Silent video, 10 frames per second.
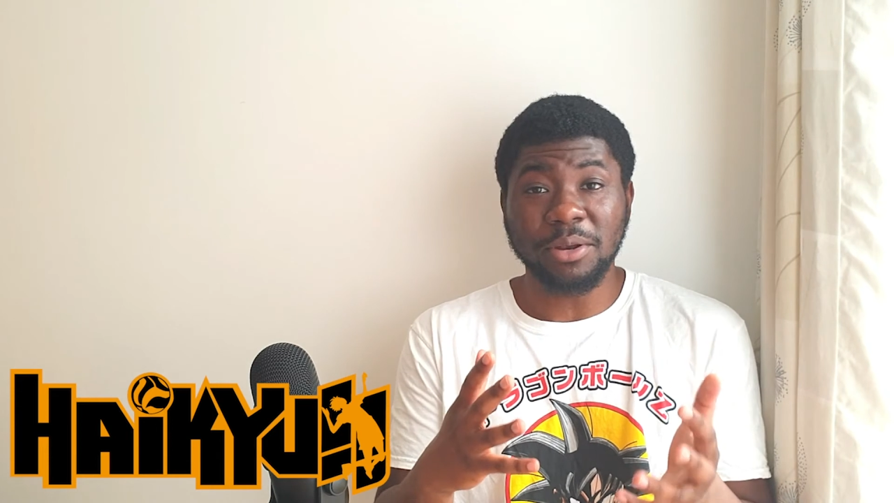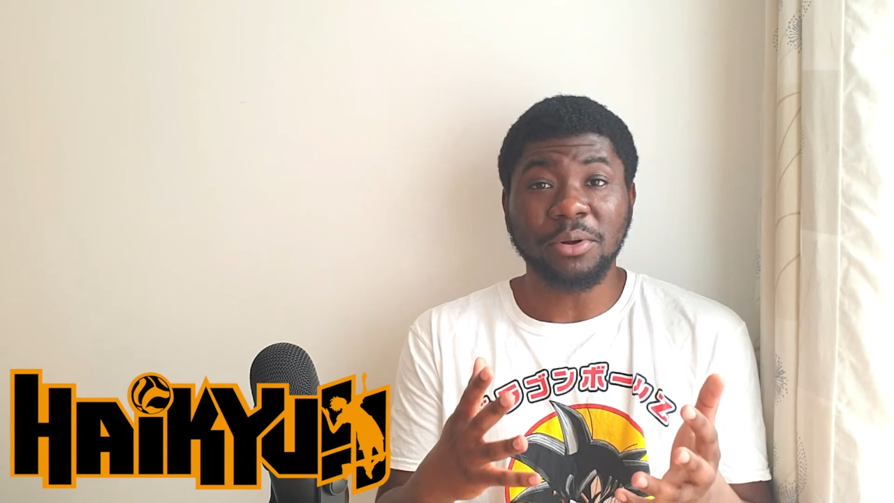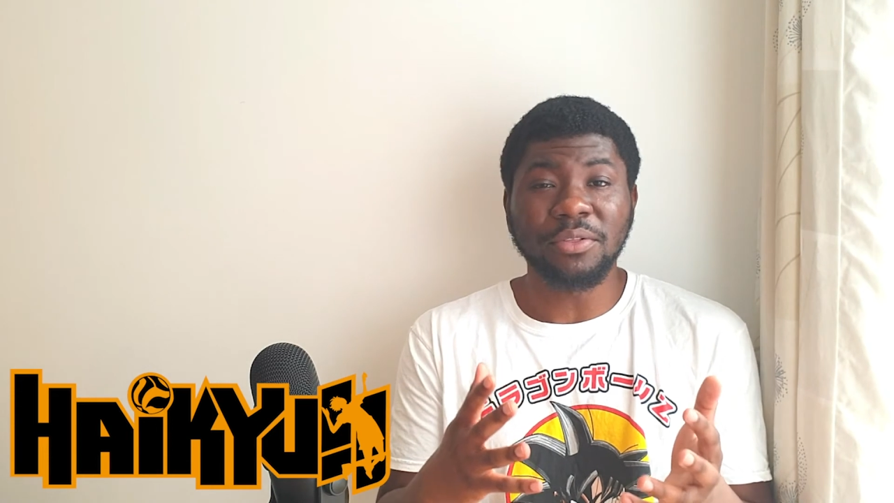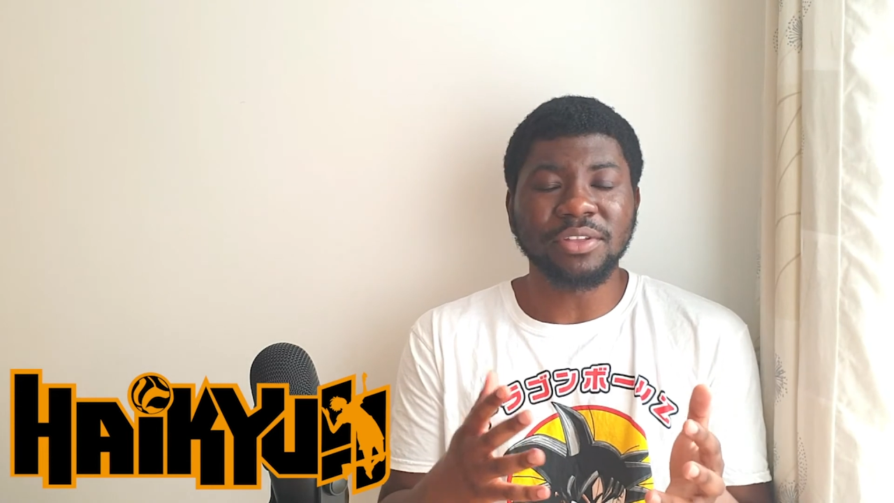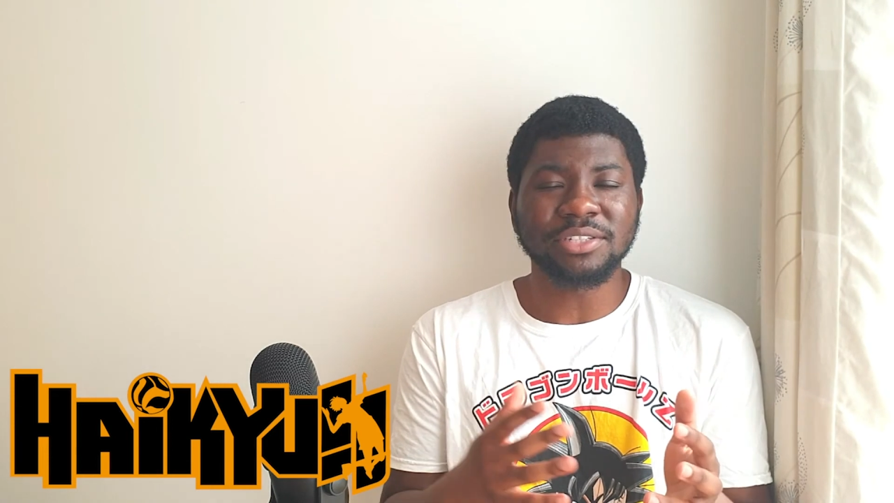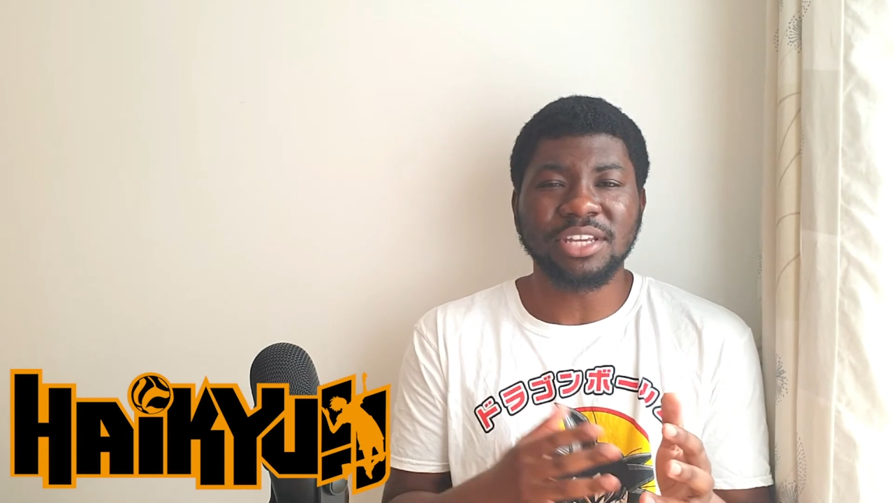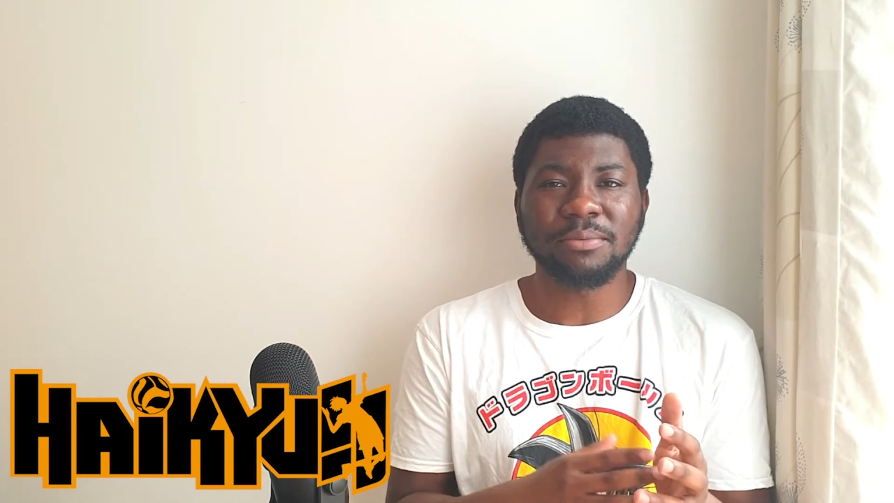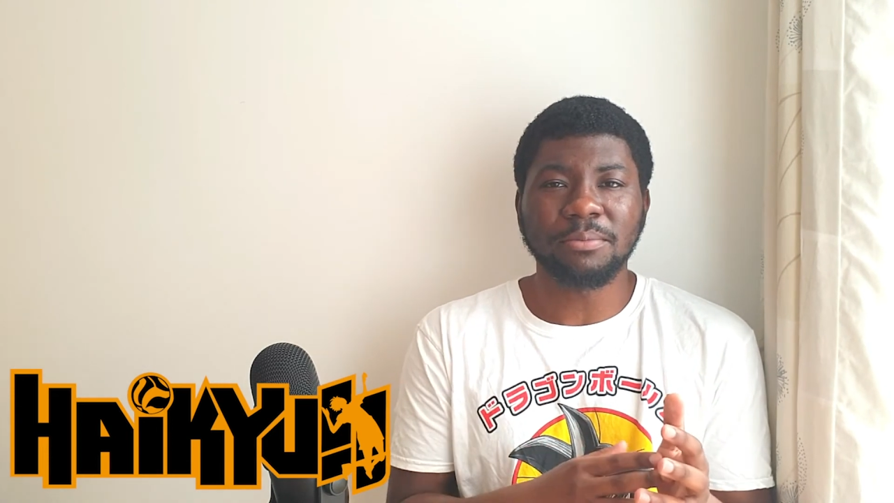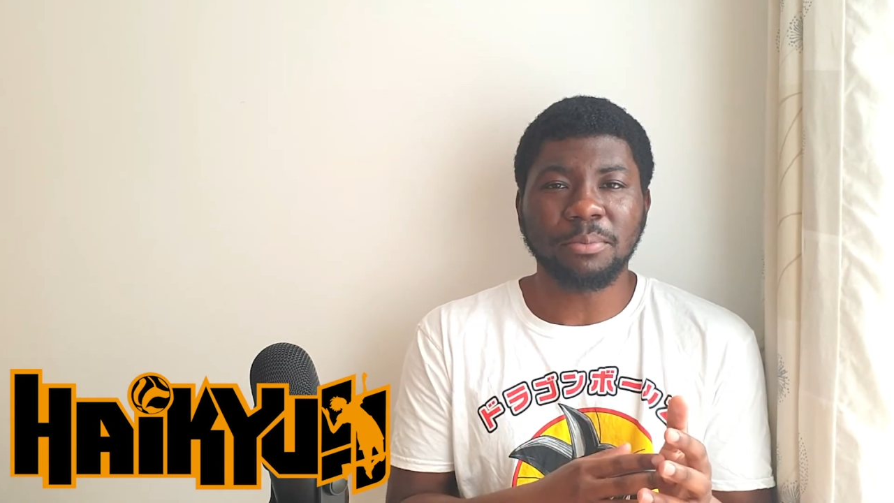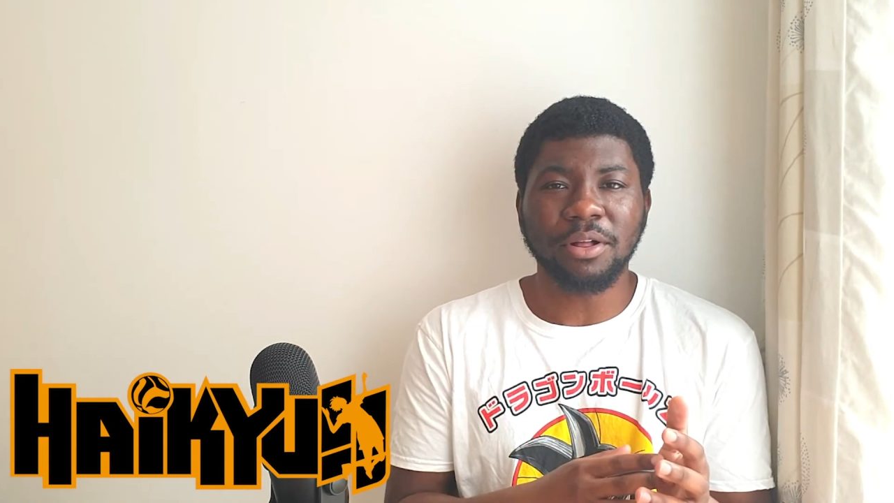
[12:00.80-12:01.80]
on the
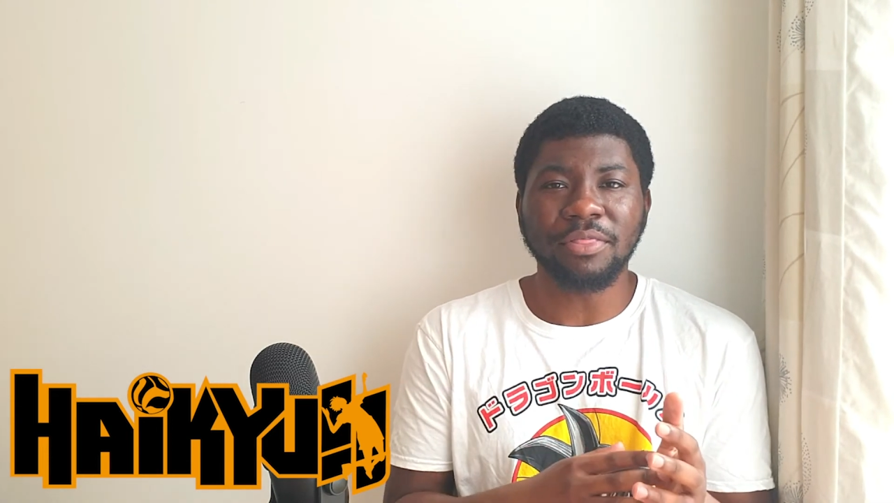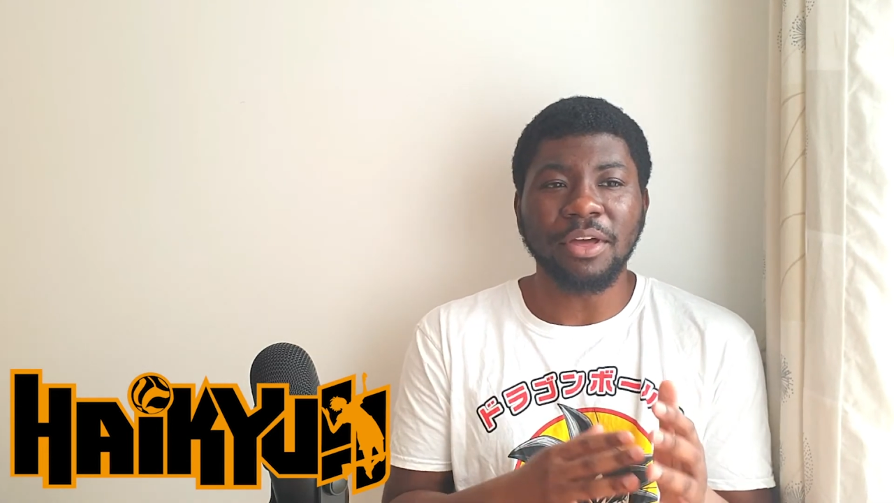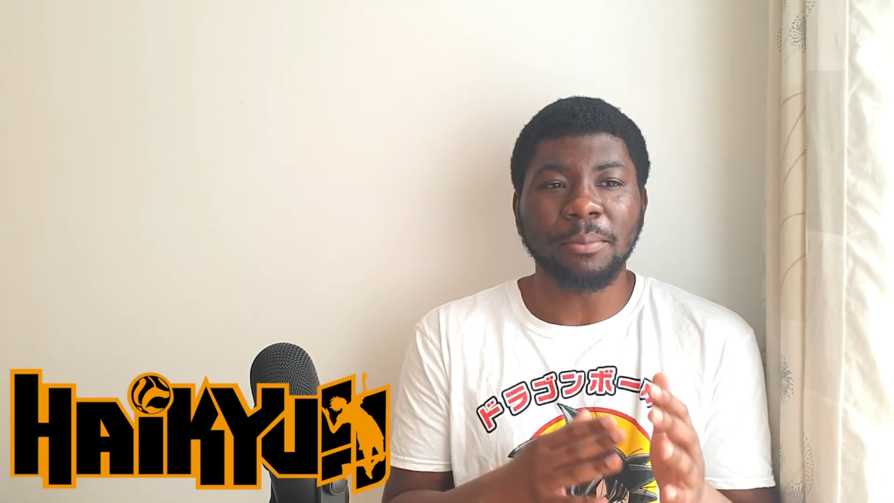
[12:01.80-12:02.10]
team, but they're